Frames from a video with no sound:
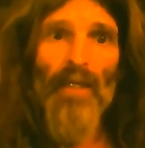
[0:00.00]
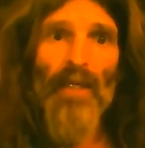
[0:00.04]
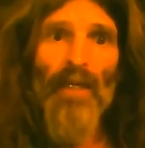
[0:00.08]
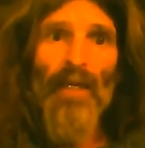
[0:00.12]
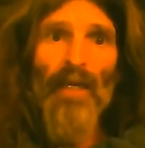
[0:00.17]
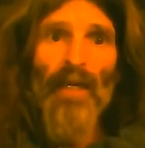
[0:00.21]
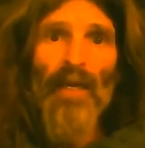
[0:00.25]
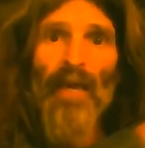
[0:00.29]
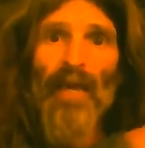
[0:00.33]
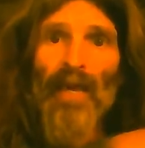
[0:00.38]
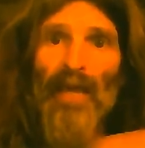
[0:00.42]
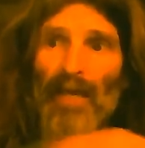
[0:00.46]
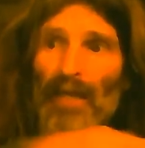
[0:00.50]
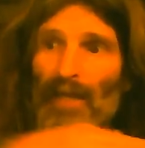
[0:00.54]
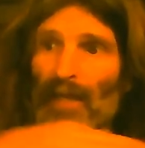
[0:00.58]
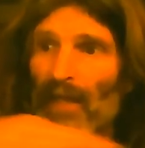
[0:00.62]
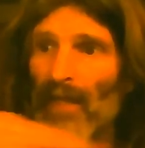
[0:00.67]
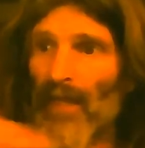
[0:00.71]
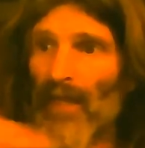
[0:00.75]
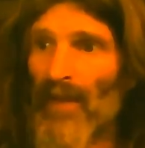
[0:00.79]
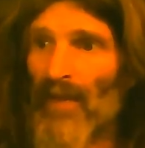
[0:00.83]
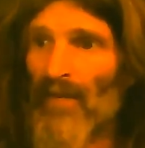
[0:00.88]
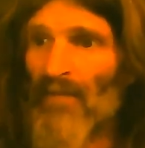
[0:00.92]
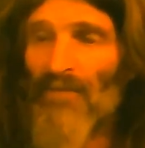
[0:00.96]
and
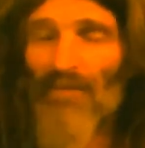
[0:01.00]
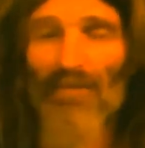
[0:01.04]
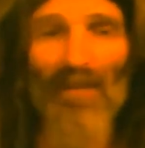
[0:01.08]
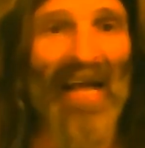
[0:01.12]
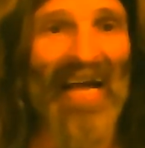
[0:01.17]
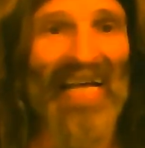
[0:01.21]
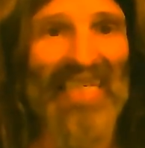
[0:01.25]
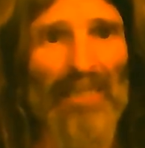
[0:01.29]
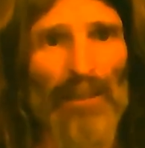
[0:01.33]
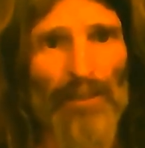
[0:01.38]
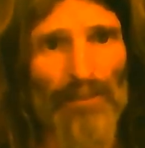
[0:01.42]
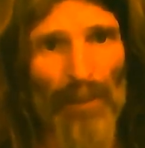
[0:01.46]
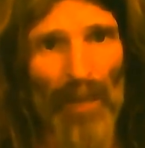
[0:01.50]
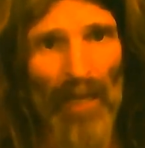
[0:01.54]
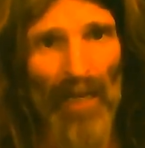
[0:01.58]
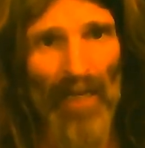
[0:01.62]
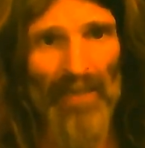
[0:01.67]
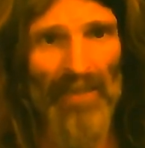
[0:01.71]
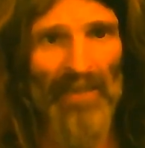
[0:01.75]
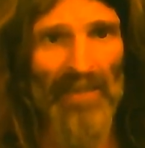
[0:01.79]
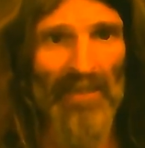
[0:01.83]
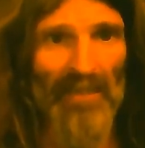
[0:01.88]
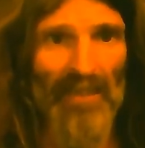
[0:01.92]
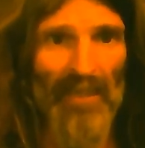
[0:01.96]
flat spots
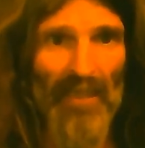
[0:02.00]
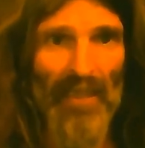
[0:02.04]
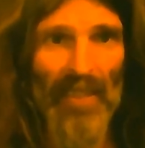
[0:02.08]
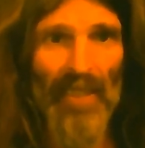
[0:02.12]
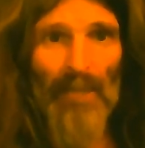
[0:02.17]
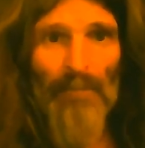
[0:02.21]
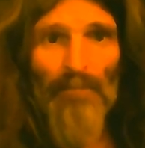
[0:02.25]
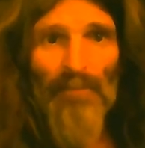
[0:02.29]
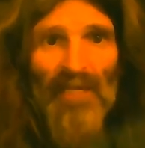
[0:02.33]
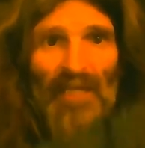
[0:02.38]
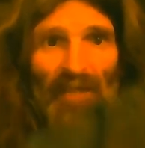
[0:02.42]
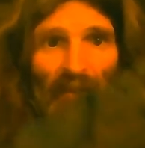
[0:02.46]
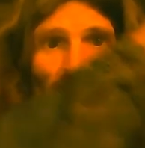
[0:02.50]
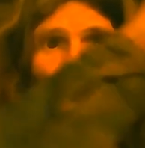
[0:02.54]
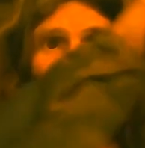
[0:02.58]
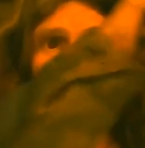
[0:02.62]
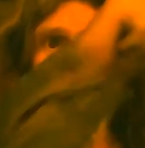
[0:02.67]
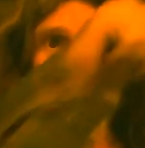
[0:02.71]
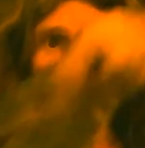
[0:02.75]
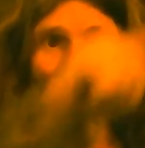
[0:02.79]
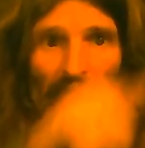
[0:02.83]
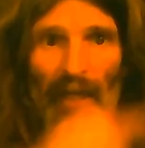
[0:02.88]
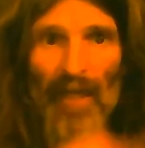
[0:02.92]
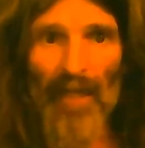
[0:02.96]
in
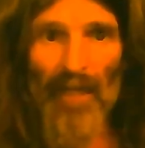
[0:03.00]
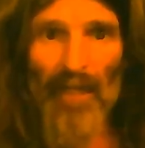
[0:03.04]
between.